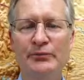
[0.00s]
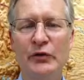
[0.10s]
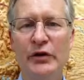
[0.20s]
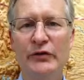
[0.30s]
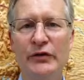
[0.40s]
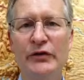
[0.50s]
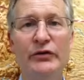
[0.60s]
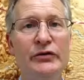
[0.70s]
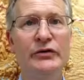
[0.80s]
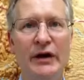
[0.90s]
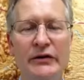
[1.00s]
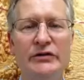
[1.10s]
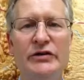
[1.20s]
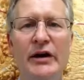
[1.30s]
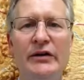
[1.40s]
If a student has a
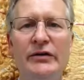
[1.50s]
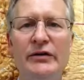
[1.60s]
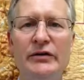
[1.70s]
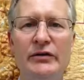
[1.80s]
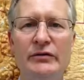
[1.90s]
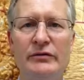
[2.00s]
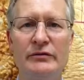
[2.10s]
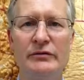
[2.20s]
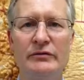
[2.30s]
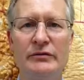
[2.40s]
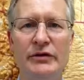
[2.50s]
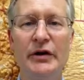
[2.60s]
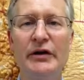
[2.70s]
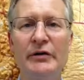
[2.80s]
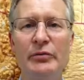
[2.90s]
chance to
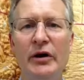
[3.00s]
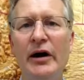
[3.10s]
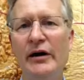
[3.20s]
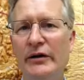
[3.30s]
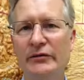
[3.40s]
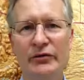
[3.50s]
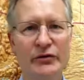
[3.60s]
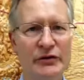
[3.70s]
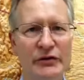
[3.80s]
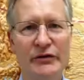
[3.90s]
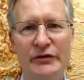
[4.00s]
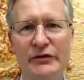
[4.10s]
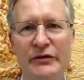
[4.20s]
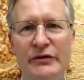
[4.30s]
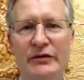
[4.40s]
study abroad, of course, it's
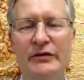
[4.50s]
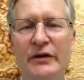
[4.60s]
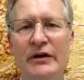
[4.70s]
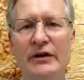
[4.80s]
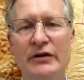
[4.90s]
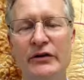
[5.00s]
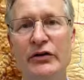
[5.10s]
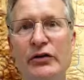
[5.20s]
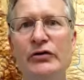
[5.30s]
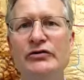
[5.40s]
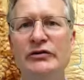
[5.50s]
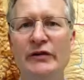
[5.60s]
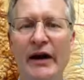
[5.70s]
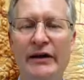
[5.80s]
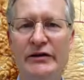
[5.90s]
just this huge
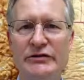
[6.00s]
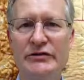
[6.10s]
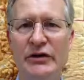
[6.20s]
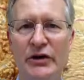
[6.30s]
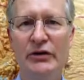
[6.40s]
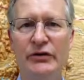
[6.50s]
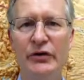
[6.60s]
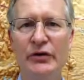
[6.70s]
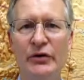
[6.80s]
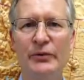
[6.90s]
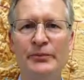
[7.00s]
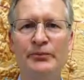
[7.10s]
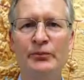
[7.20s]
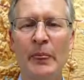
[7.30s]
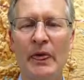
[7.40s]
advantage. So
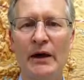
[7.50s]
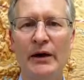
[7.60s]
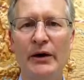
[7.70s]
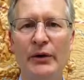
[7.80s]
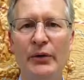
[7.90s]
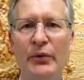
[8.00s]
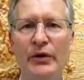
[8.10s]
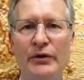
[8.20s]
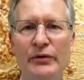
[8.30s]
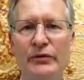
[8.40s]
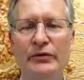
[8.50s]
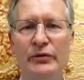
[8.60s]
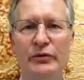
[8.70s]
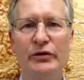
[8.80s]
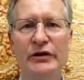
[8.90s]
when
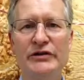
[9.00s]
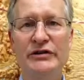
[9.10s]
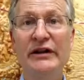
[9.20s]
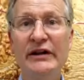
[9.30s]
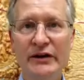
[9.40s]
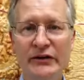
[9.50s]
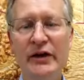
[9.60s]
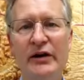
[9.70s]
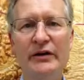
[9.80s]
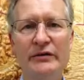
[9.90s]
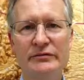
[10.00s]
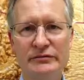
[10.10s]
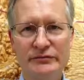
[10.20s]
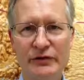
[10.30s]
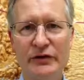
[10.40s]
we're teaching ESL,
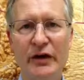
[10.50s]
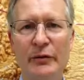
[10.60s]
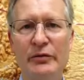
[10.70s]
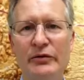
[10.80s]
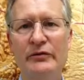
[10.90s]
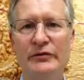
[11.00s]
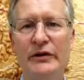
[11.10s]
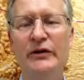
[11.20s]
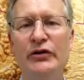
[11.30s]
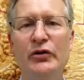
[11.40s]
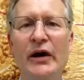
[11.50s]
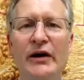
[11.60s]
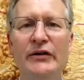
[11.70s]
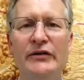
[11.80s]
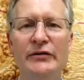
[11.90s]
for example, in the
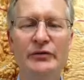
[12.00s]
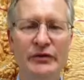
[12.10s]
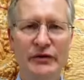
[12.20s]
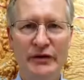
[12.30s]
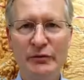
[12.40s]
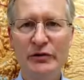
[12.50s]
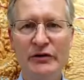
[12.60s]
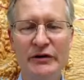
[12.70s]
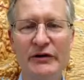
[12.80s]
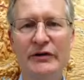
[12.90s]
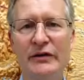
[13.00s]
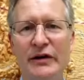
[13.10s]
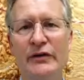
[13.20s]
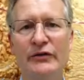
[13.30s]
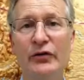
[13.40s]
US with immigrants
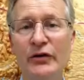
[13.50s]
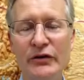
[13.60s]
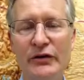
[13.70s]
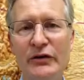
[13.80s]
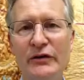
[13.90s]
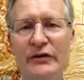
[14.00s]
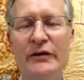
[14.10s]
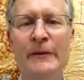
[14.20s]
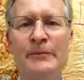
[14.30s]
and foreign students,